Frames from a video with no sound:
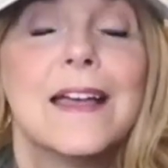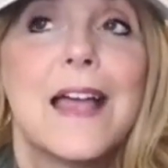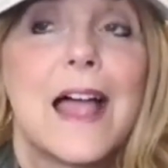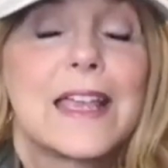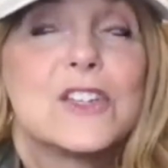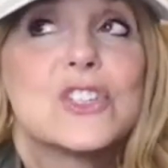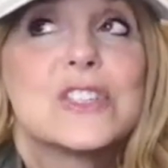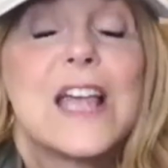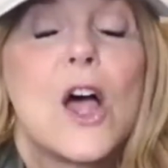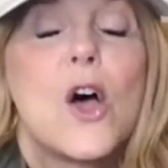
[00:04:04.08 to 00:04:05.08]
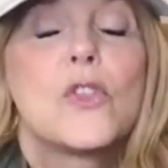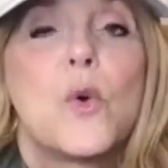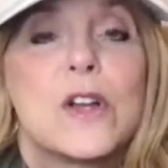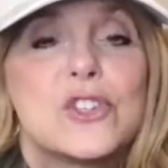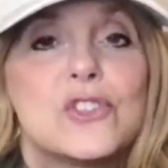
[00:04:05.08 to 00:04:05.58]
I can just tell the
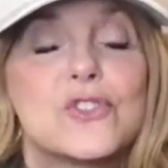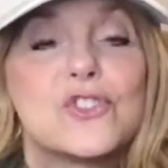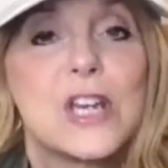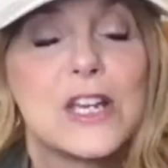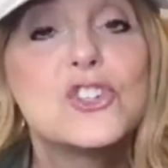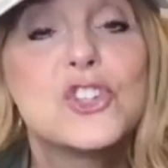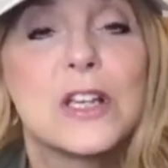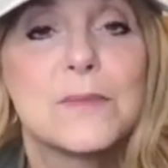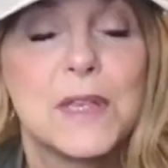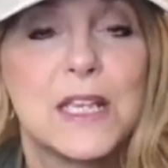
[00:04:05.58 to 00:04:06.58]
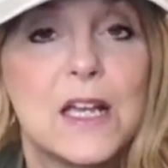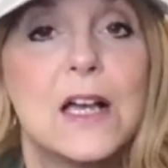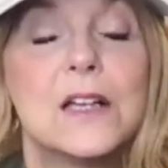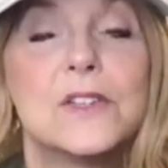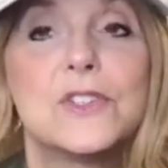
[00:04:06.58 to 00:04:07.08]
questions are changing
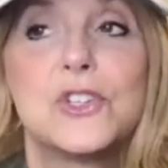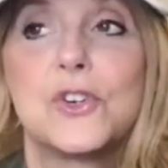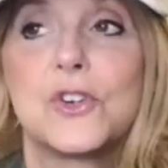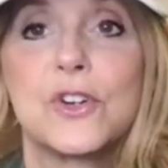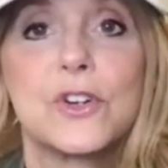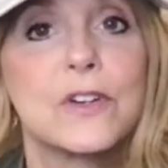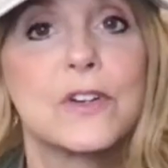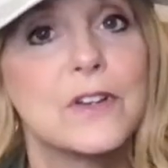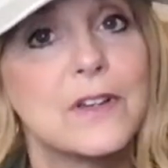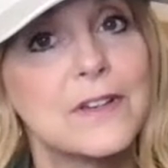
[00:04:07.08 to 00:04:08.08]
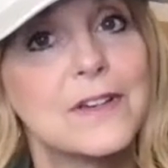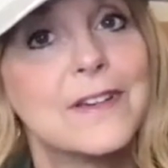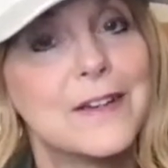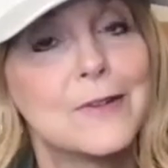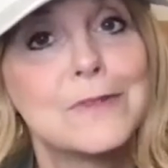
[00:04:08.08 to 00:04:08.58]
because
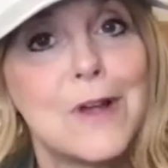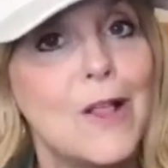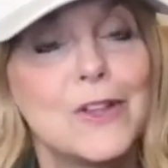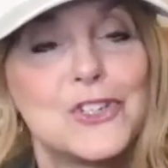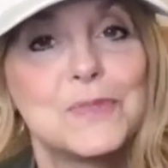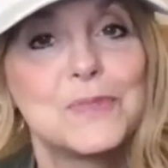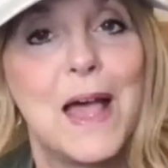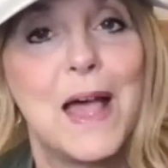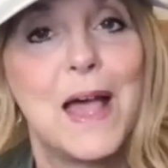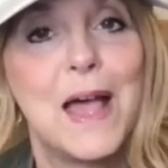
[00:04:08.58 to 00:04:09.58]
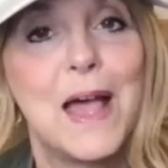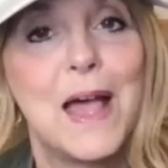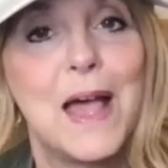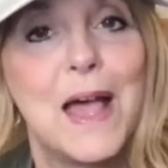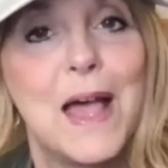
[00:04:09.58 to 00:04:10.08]
knowledge is power, and
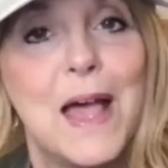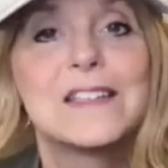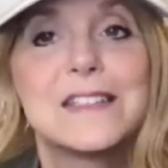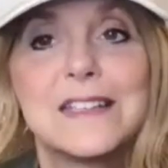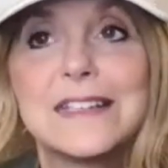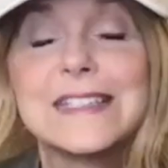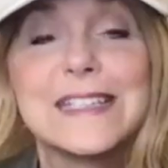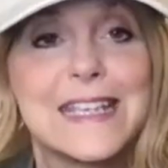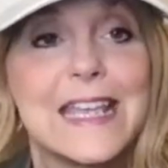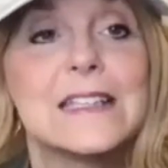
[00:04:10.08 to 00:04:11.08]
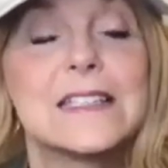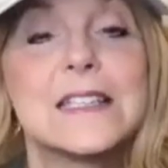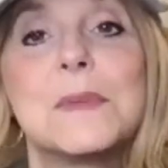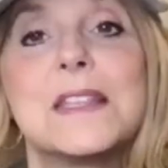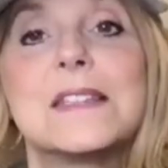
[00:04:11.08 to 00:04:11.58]
you're starting to get
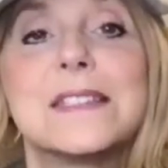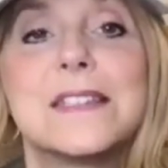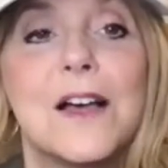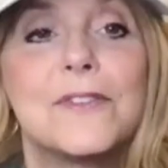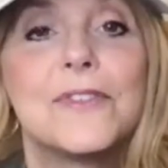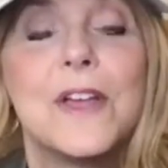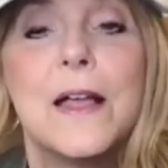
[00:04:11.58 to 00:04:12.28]
some of this stuff.